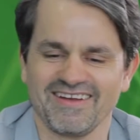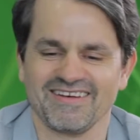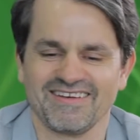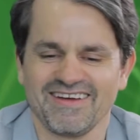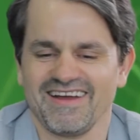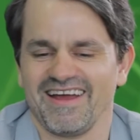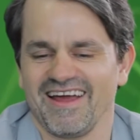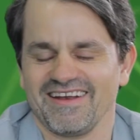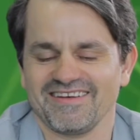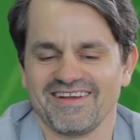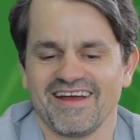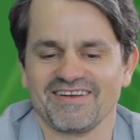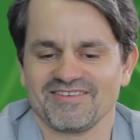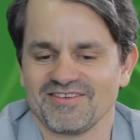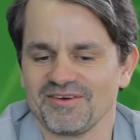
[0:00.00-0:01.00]

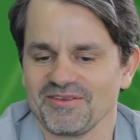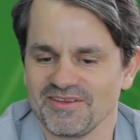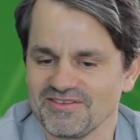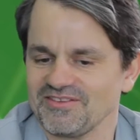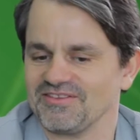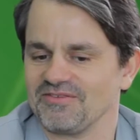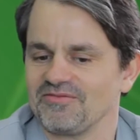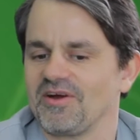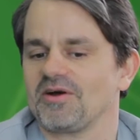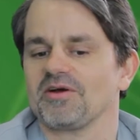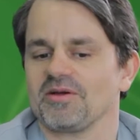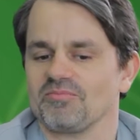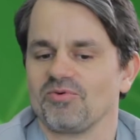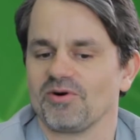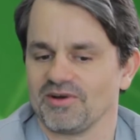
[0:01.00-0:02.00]
And so this is a
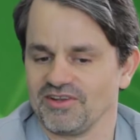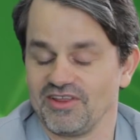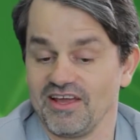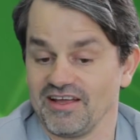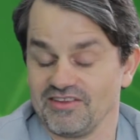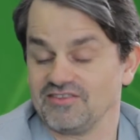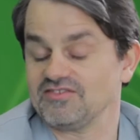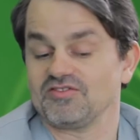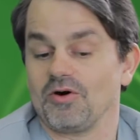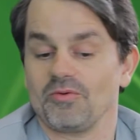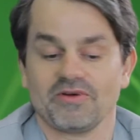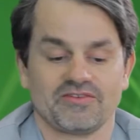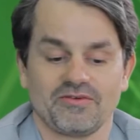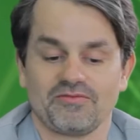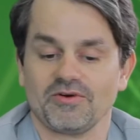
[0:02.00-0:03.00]
very important thing, and this is
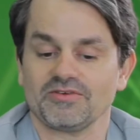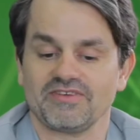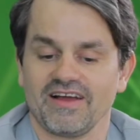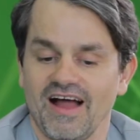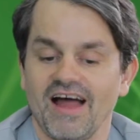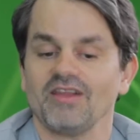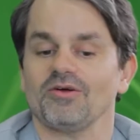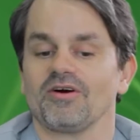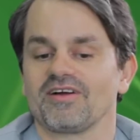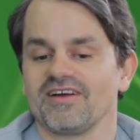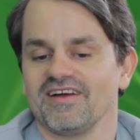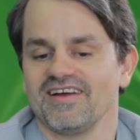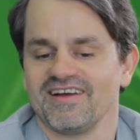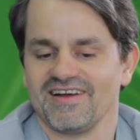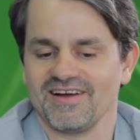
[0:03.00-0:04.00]
always the first thing I
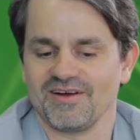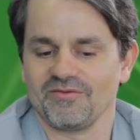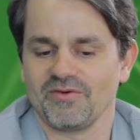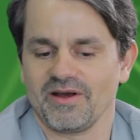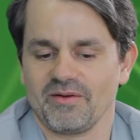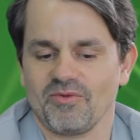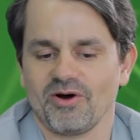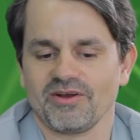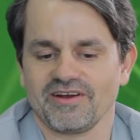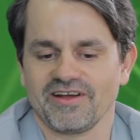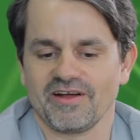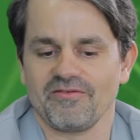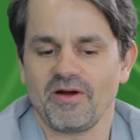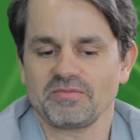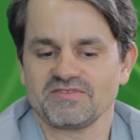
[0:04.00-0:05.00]
look when I'm
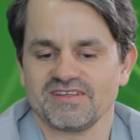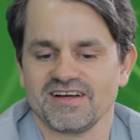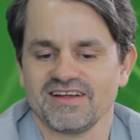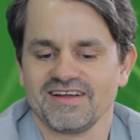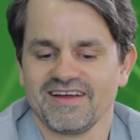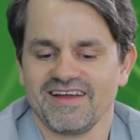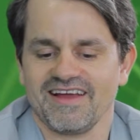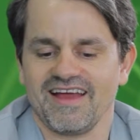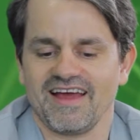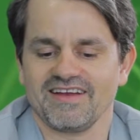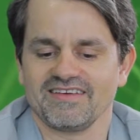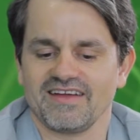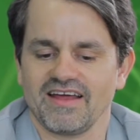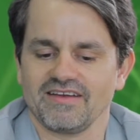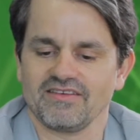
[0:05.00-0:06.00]
auditing a website.
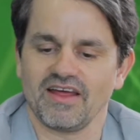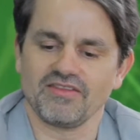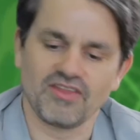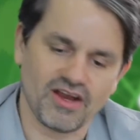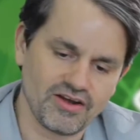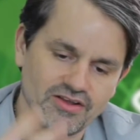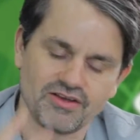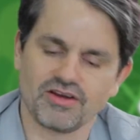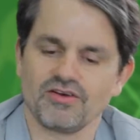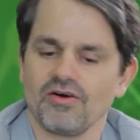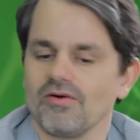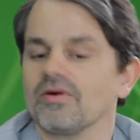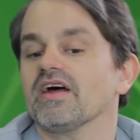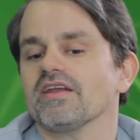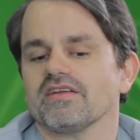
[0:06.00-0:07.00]
And there you can
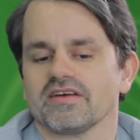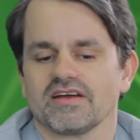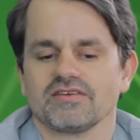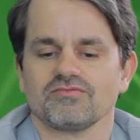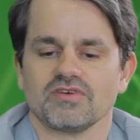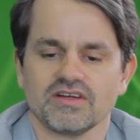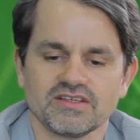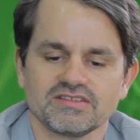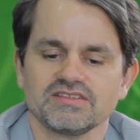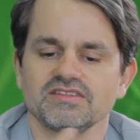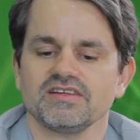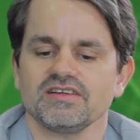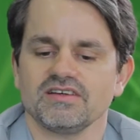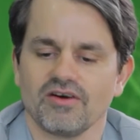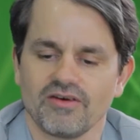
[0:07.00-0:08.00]
go in and can really
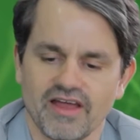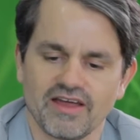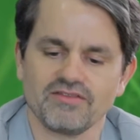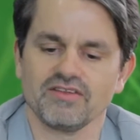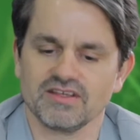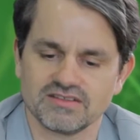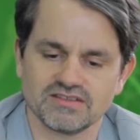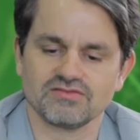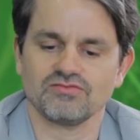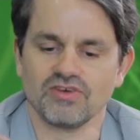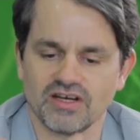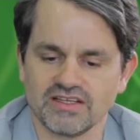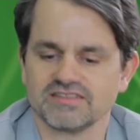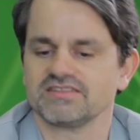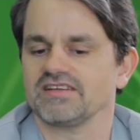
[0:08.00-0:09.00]
see, okay, this is
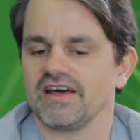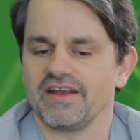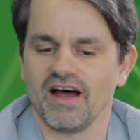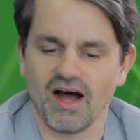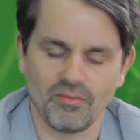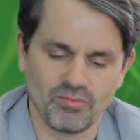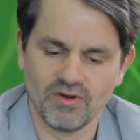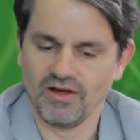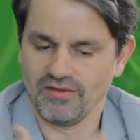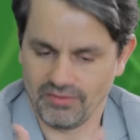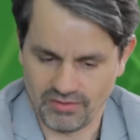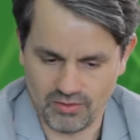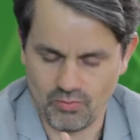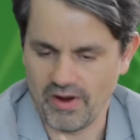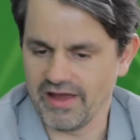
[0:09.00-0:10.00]
really set up
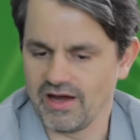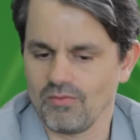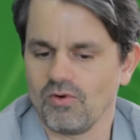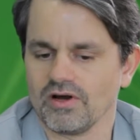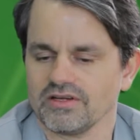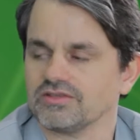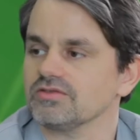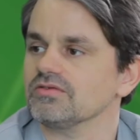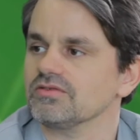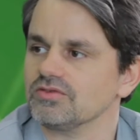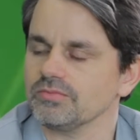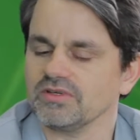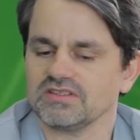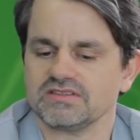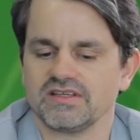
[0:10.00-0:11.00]
the way I want it
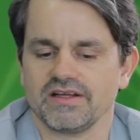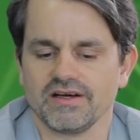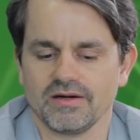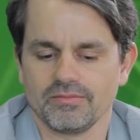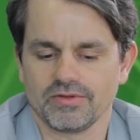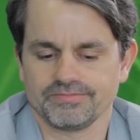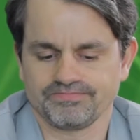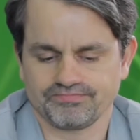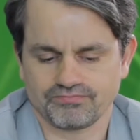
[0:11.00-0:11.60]
to be set up.